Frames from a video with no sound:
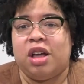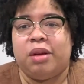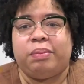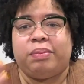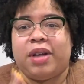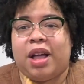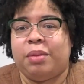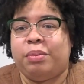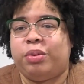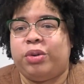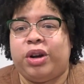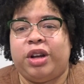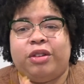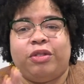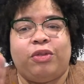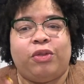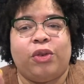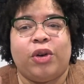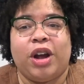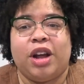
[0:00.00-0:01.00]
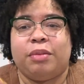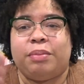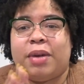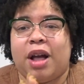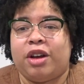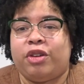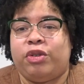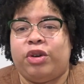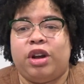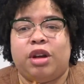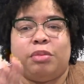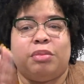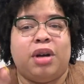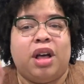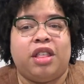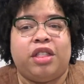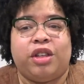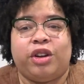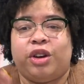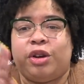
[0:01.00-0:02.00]
my boyfriend, my
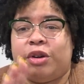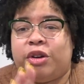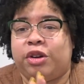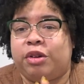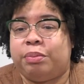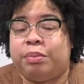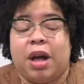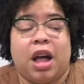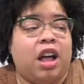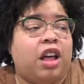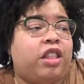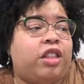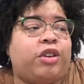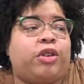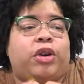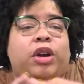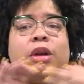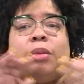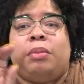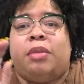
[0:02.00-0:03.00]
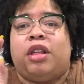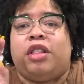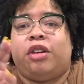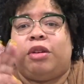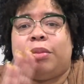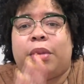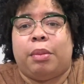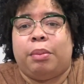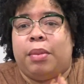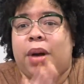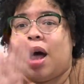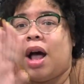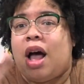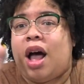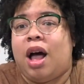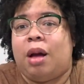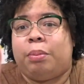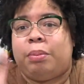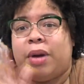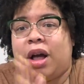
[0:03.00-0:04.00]
grandmother, my other grandmother, my
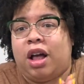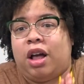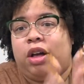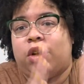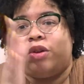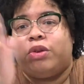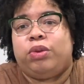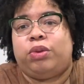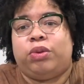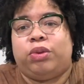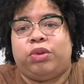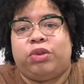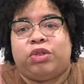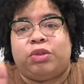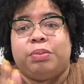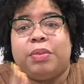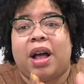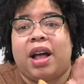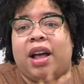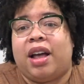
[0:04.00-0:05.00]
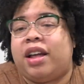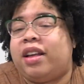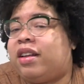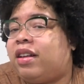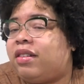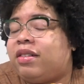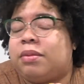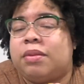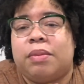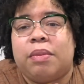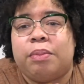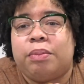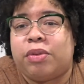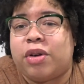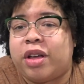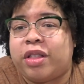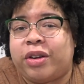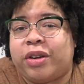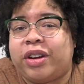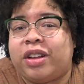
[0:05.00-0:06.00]
mom, my uncles, my
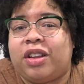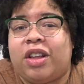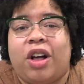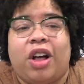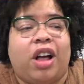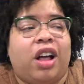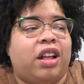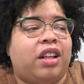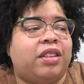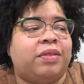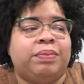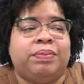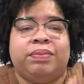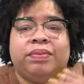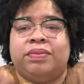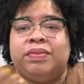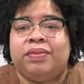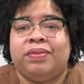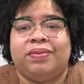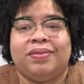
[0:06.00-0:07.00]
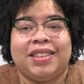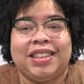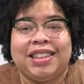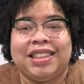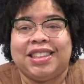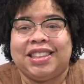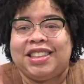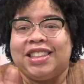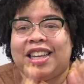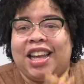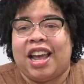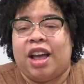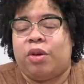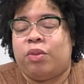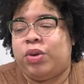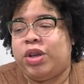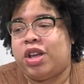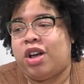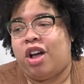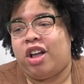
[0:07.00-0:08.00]
brother-in-law.
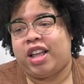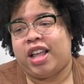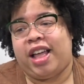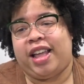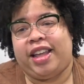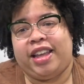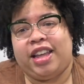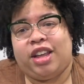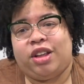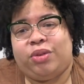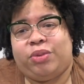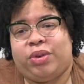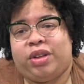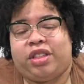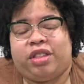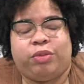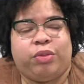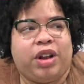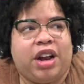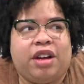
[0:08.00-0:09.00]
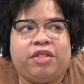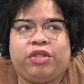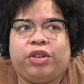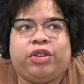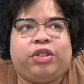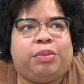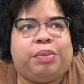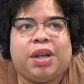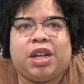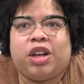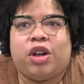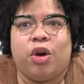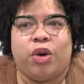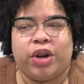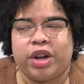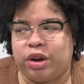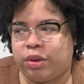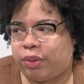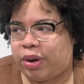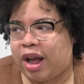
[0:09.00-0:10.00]
Yeah, we all got hit with whatever has been
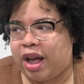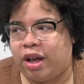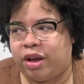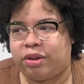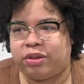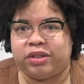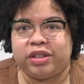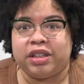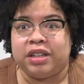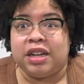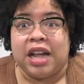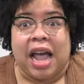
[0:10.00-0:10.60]
going around